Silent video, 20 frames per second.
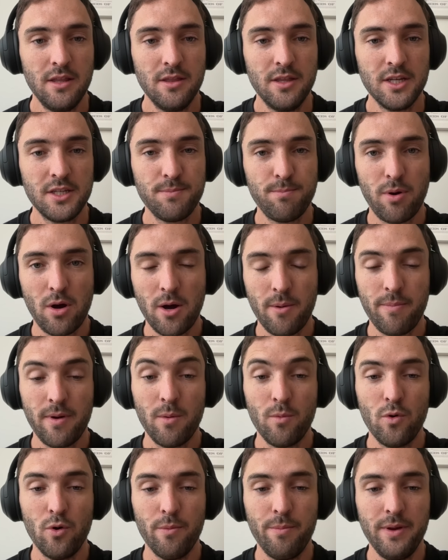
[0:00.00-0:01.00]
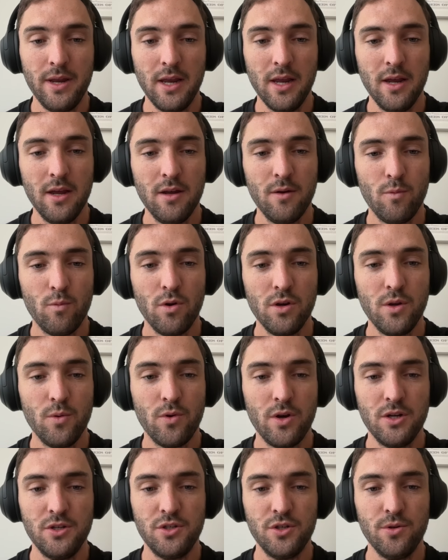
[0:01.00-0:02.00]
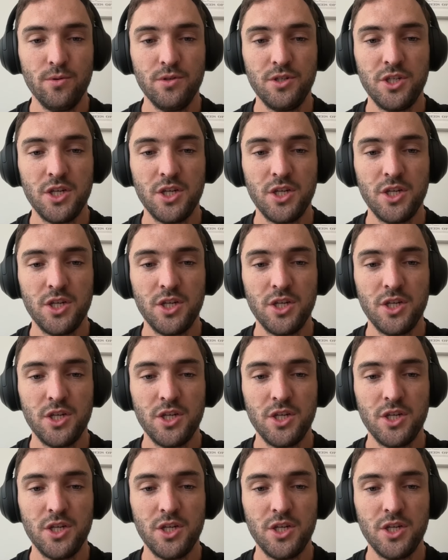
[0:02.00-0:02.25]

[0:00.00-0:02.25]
This pop-up will appear. What you want to do